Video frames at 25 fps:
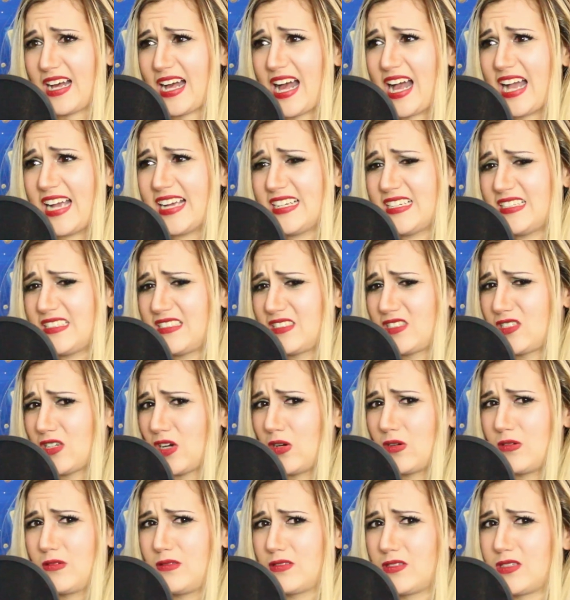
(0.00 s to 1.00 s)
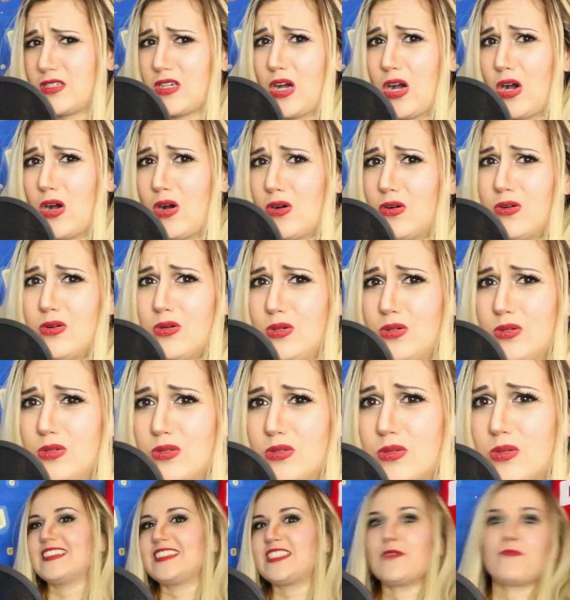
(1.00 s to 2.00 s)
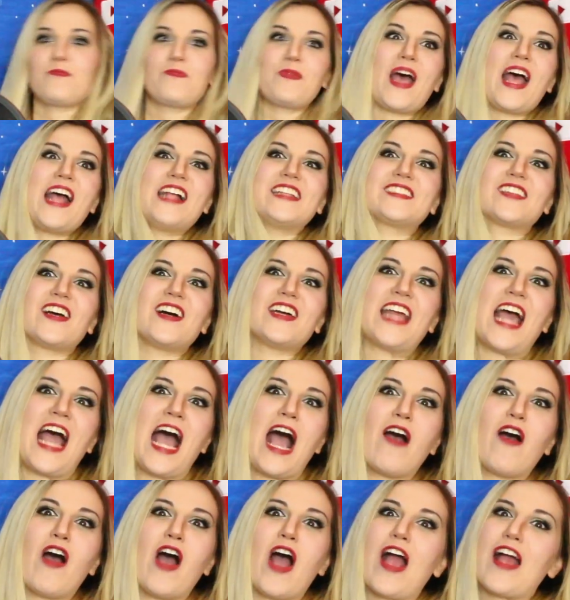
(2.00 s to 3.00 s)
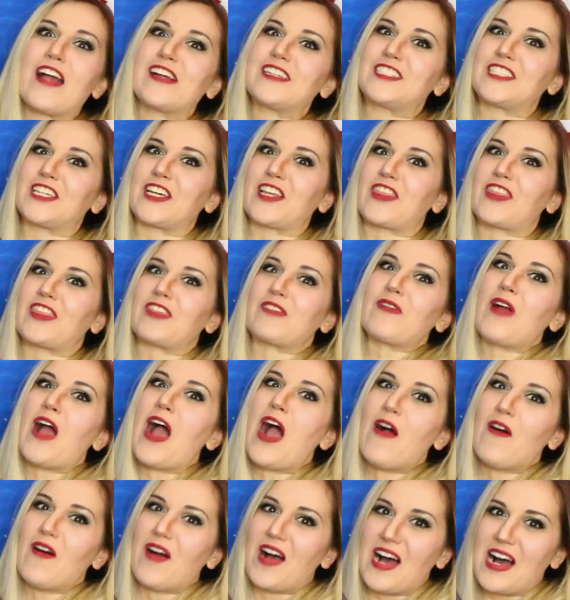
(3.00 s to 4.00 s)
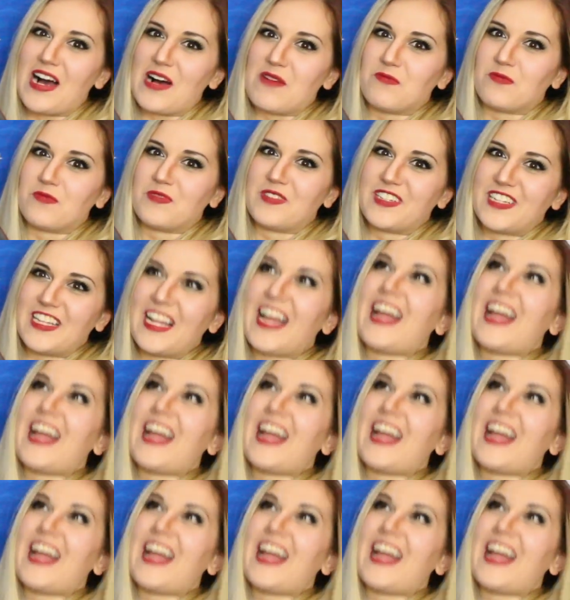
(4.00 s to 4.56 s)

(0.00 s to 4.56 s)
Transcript: I don't know. Depends on how hard you throw them.